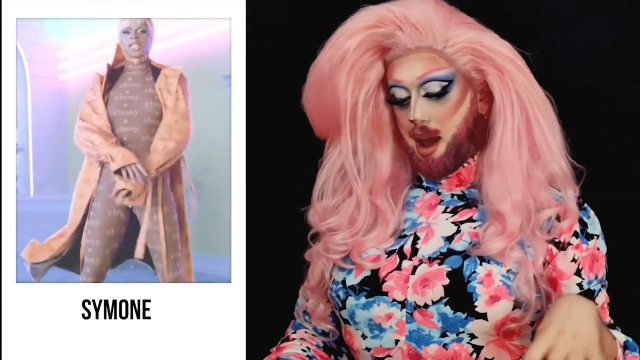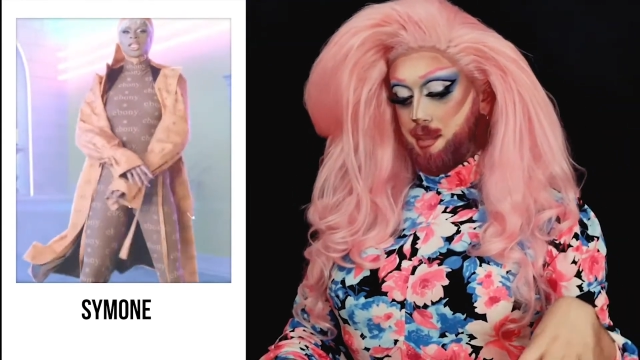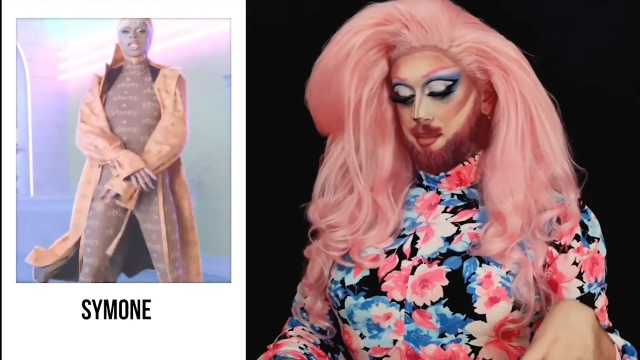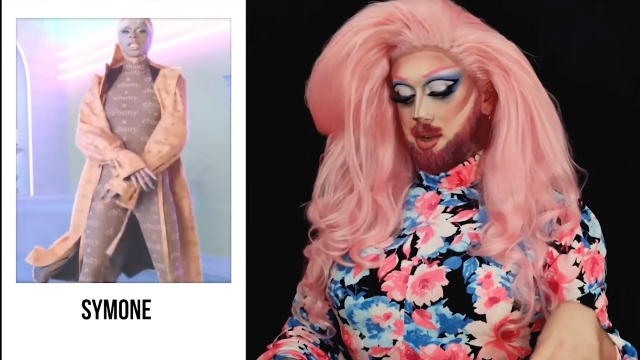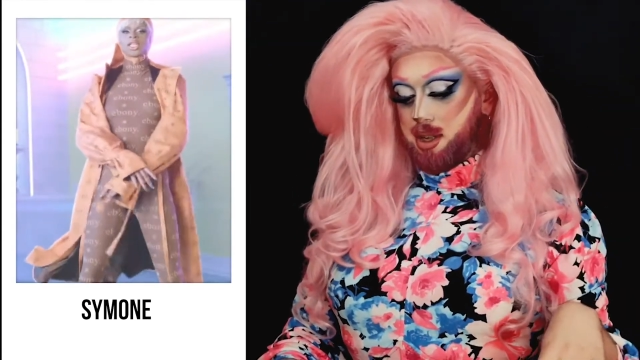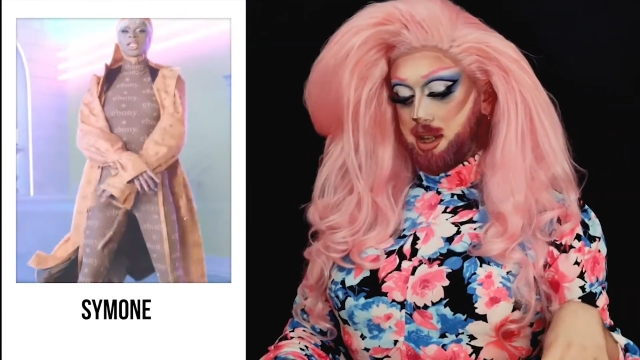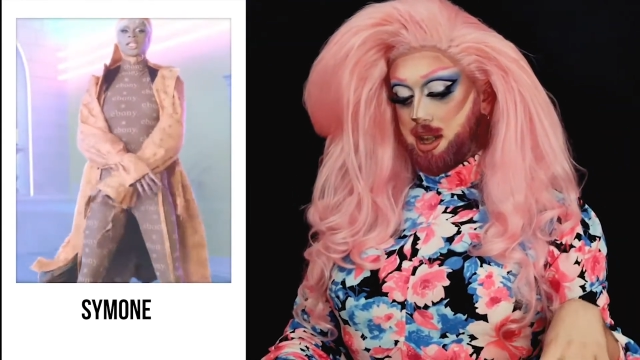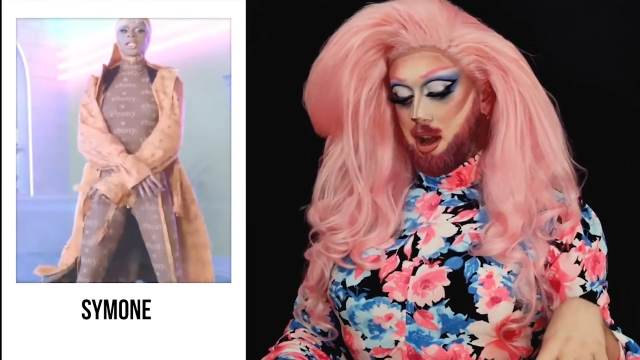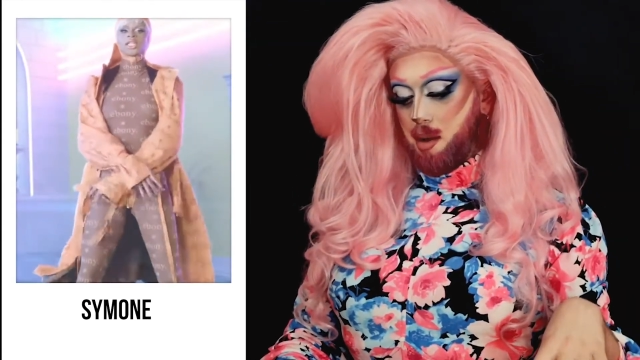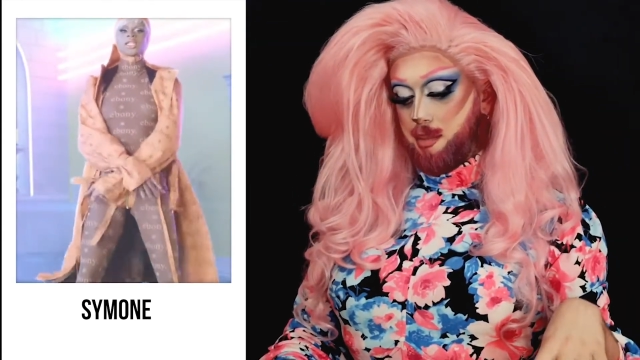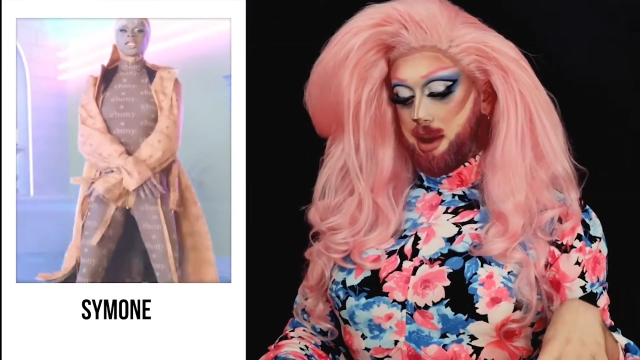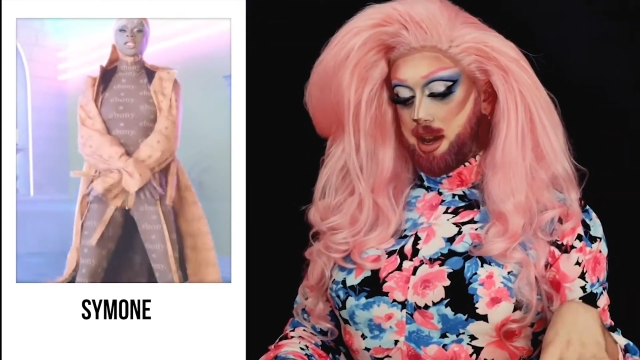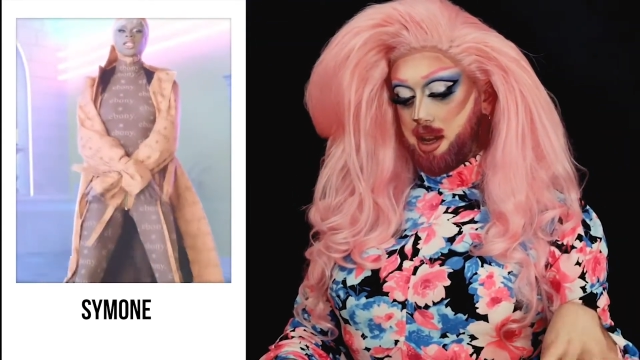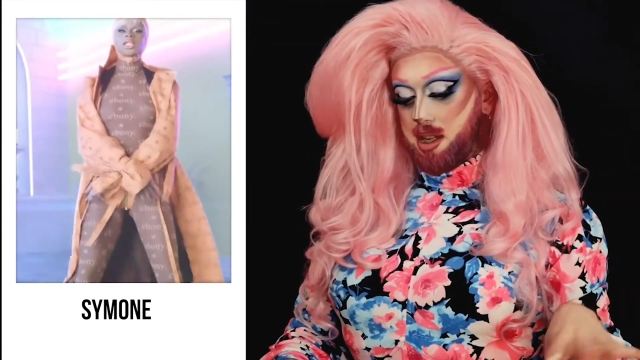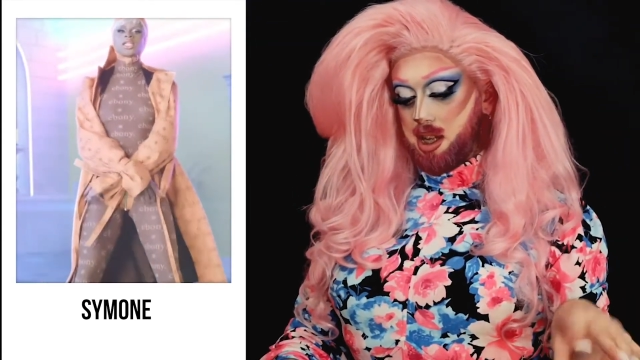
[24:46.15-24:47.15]
just a little
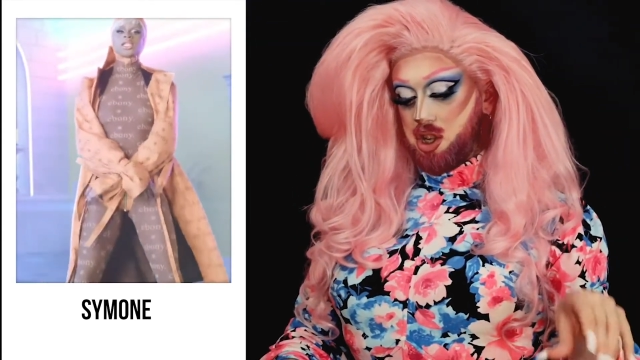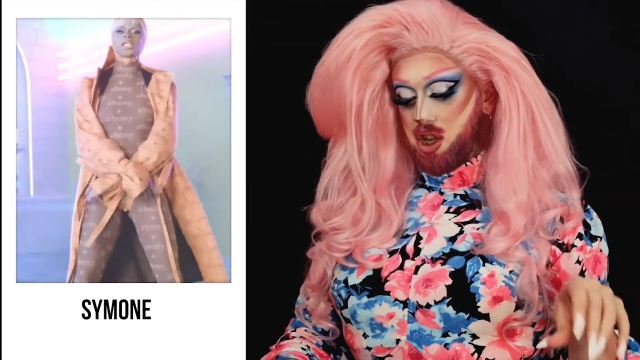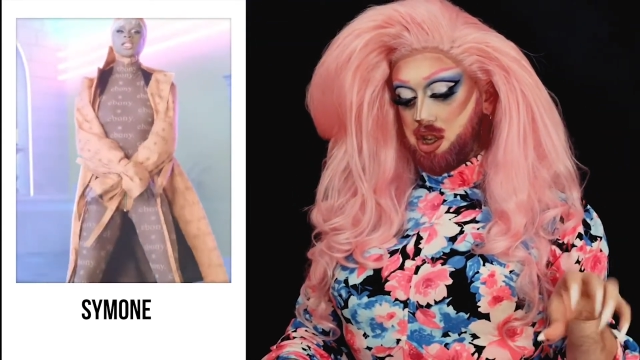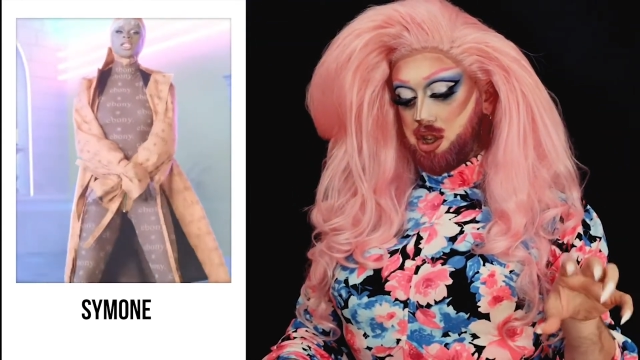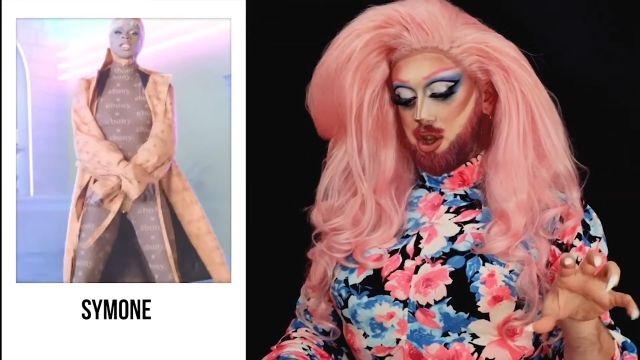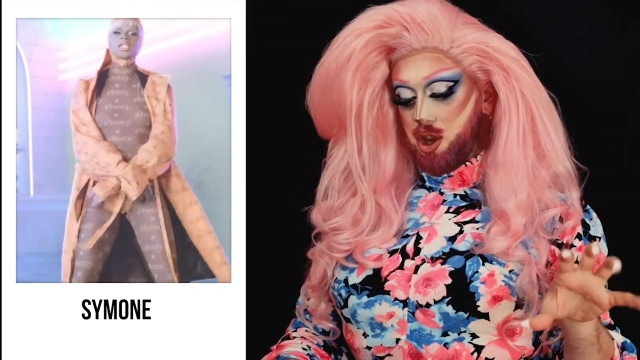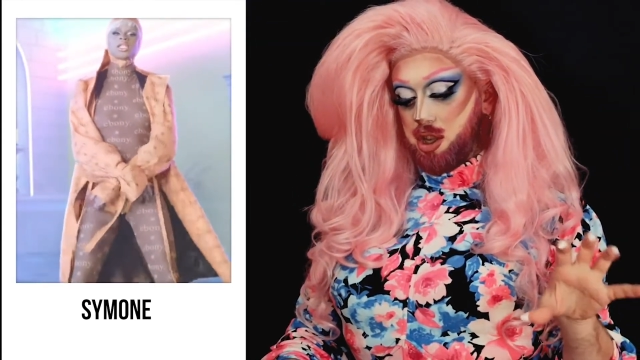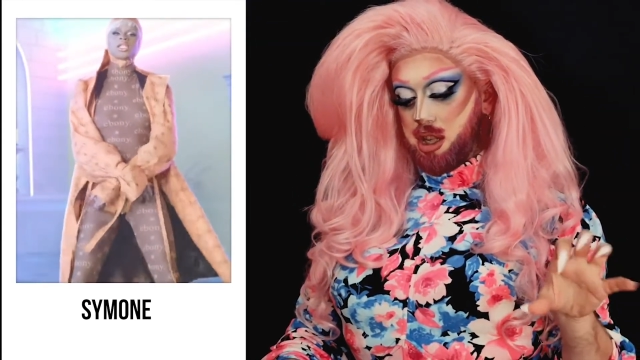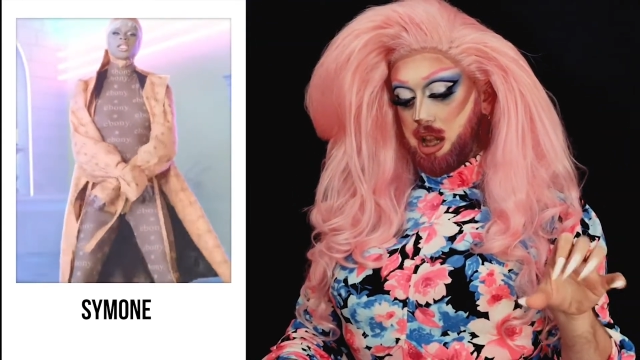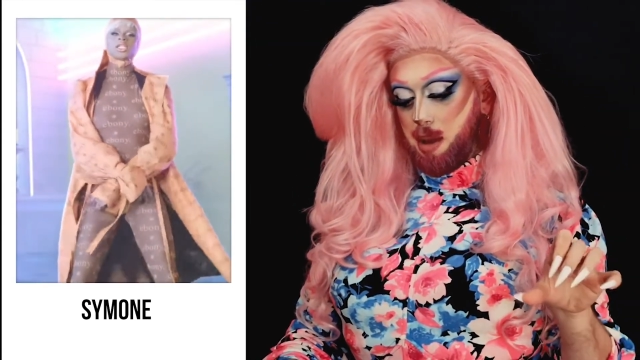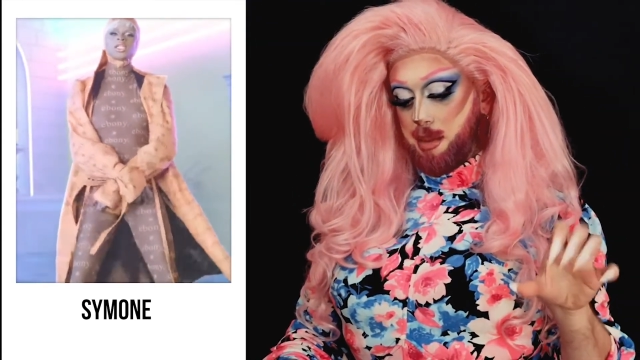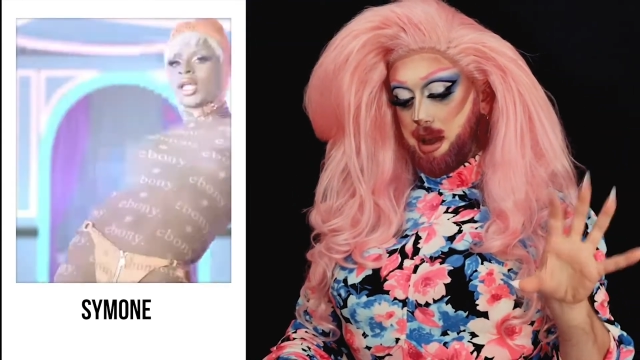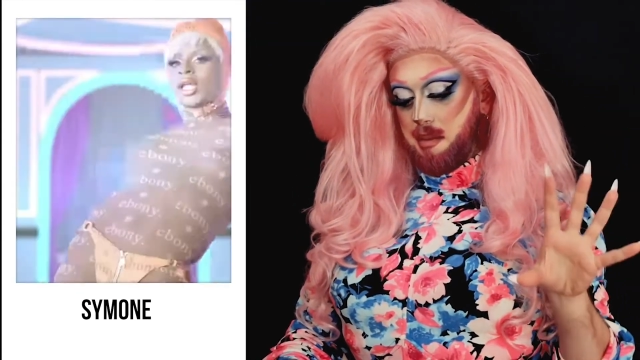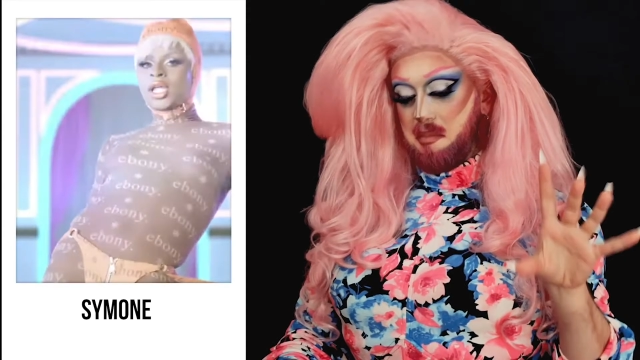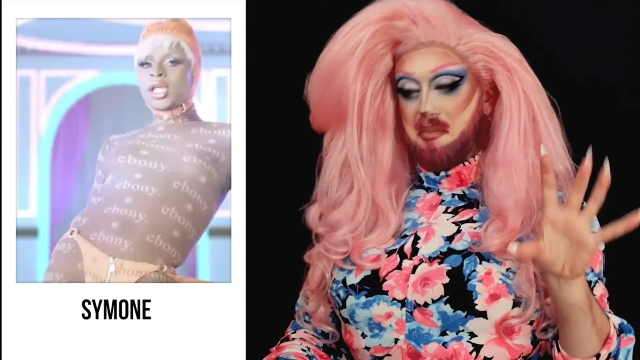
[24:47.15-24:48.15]
bit, because it just looks a little
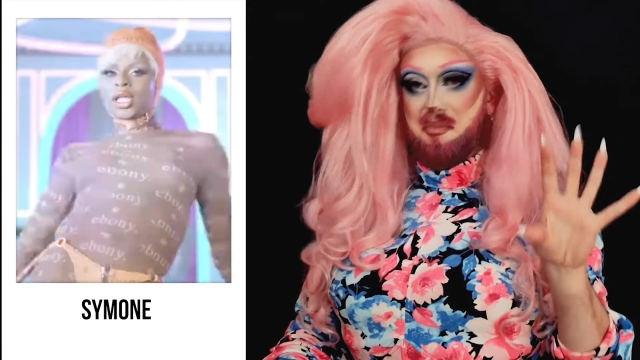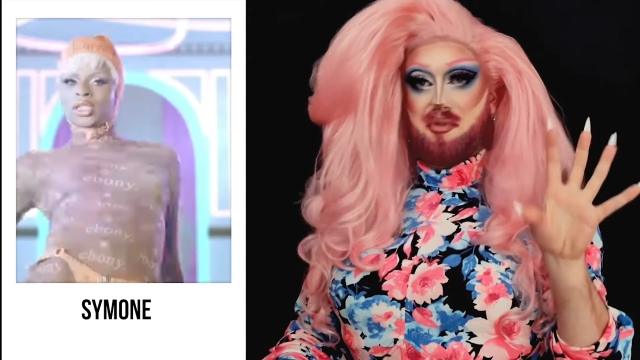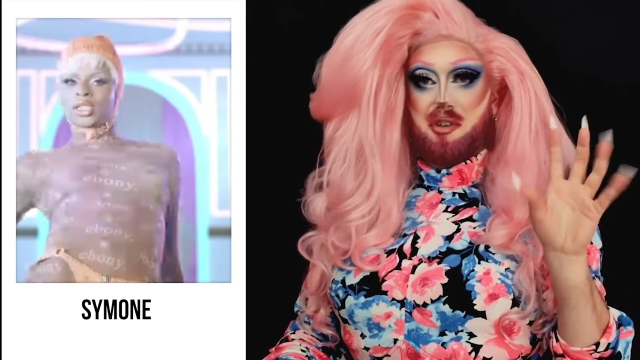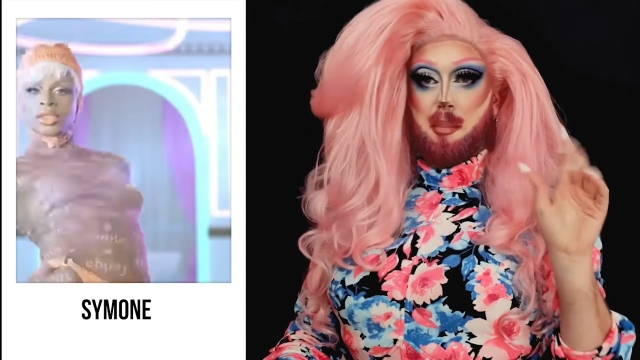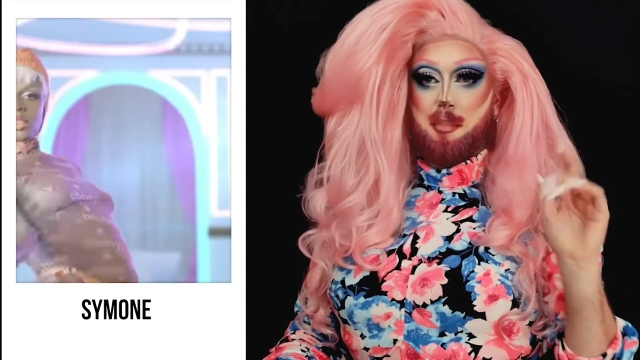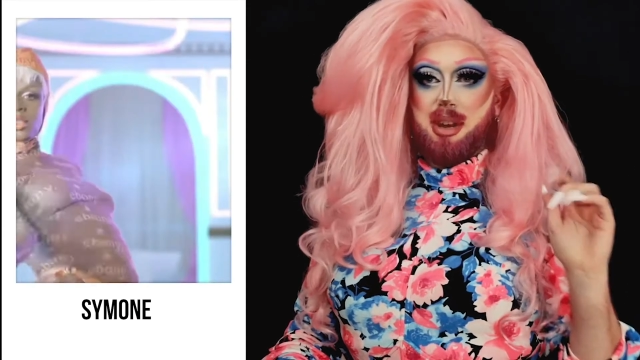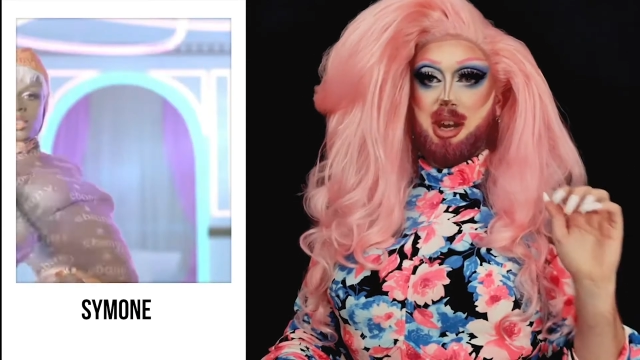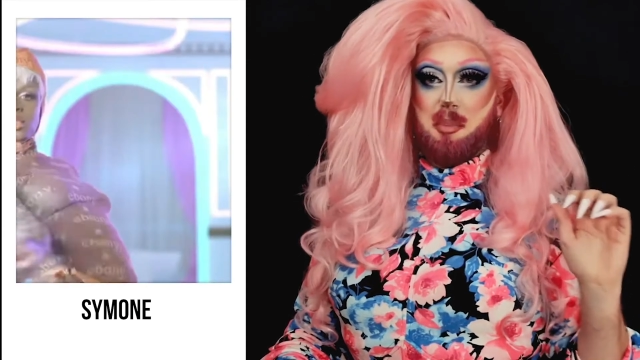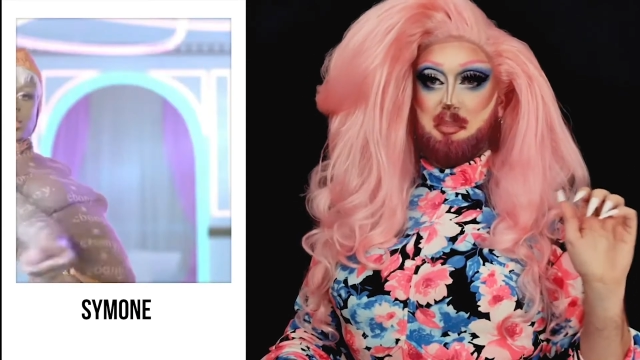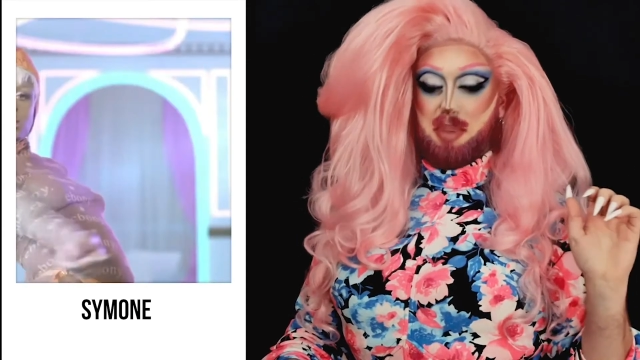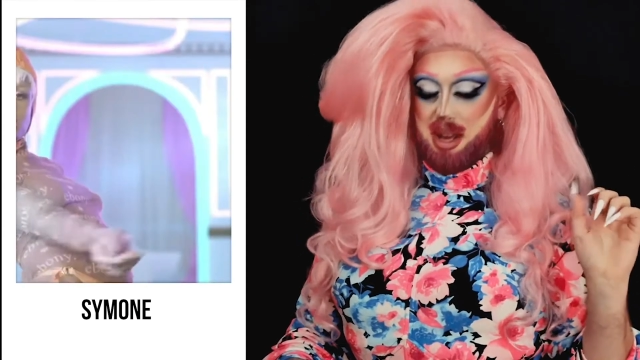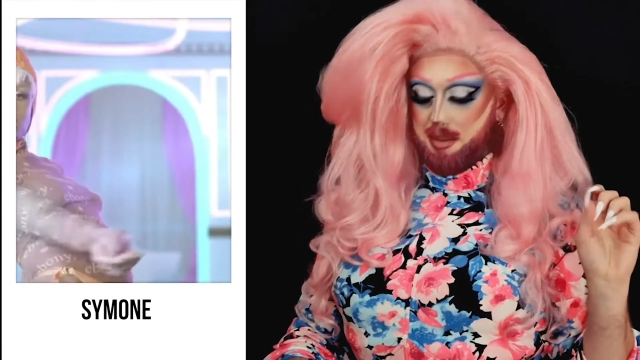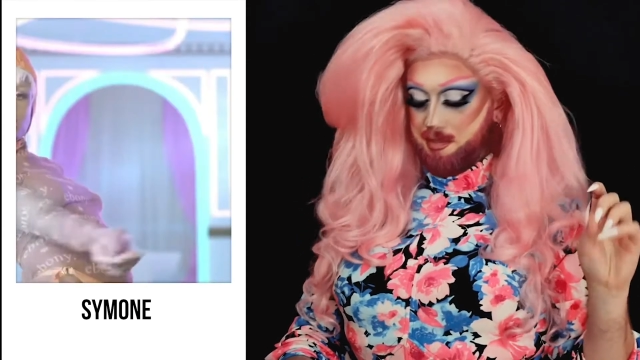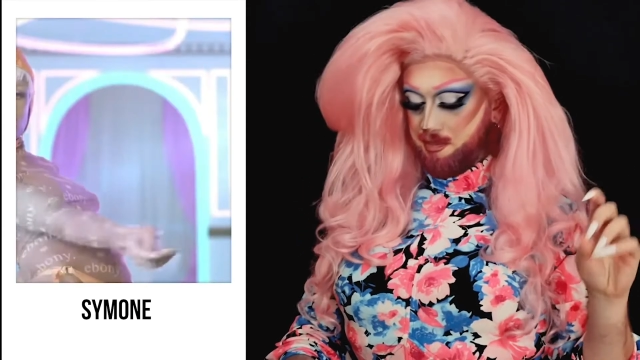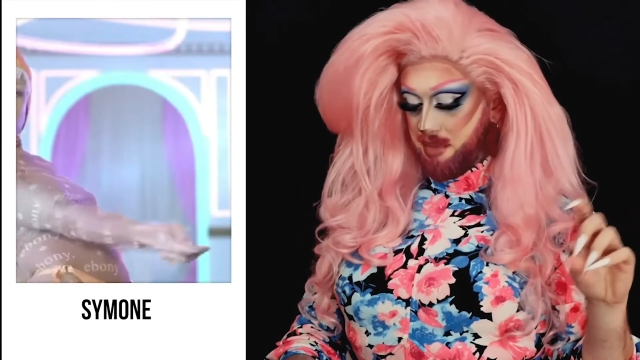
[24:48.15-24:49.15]
bit frumpy dumpy.